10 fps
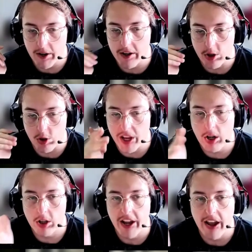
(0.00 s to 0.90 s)
You
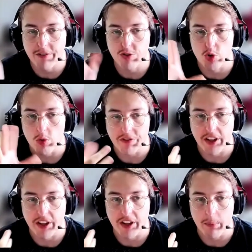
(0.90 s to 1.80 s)
cannot have 2 of
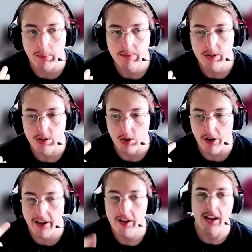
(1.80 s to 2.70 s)
them.
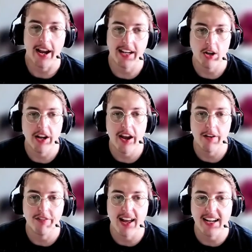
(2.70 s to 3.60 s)
I cannot
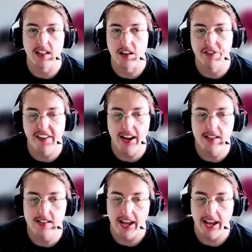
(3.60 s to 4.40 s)
have lightning fast